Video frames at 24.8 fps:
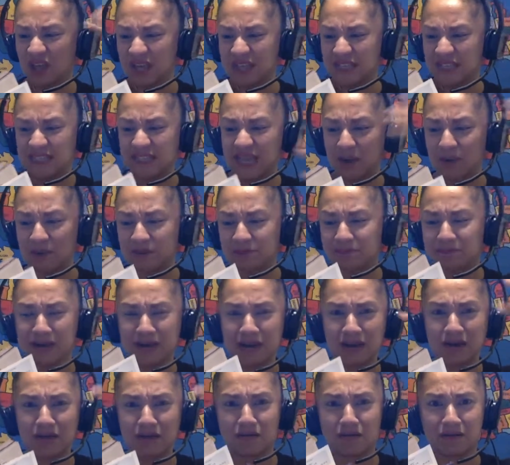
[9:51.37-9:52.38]
Sirens,
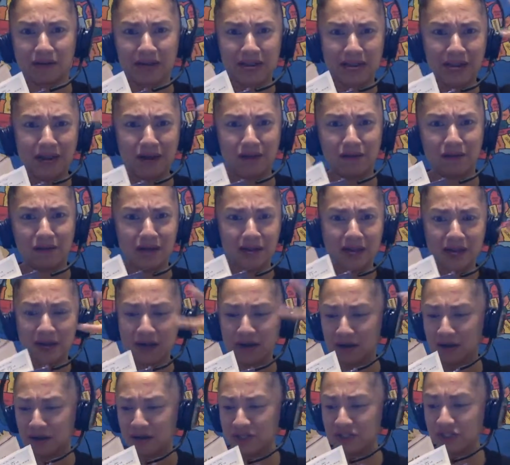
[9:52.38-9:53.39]
near, near,
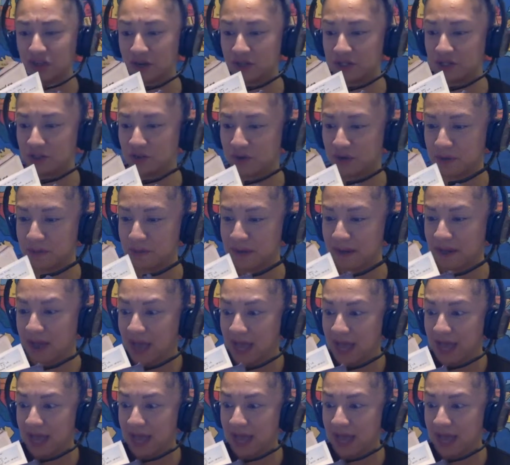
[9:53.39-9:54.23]
near, started screaming.